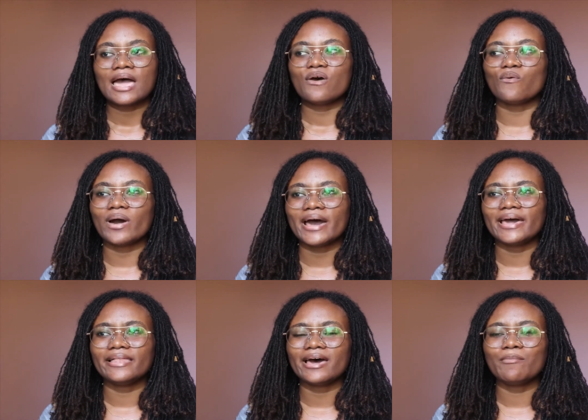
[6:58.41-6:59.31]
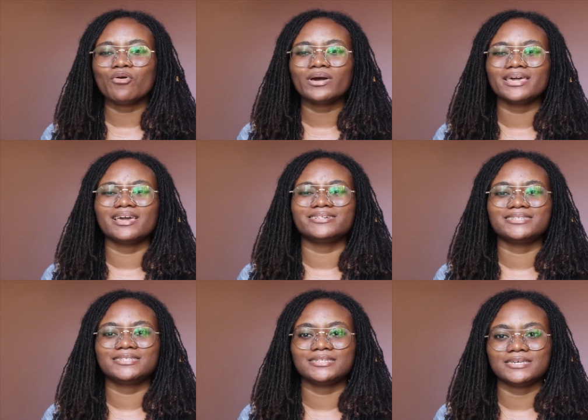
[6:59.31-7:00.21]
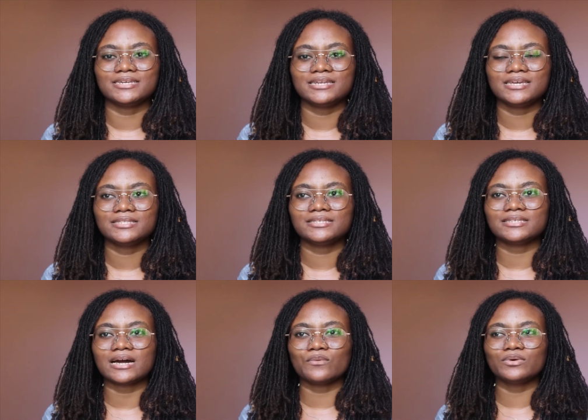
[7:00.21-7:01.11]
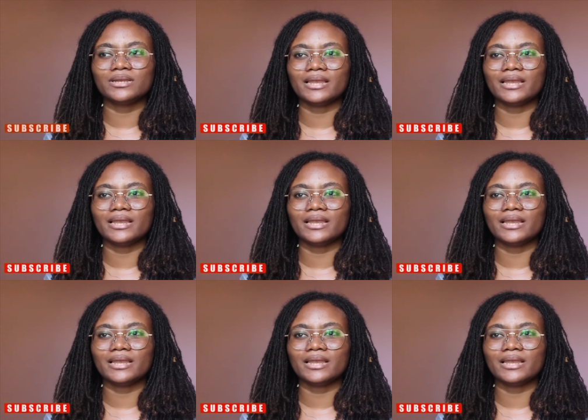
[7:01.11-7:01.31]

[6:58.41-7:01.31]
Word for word: While I'm okay seeing it, I wouldn't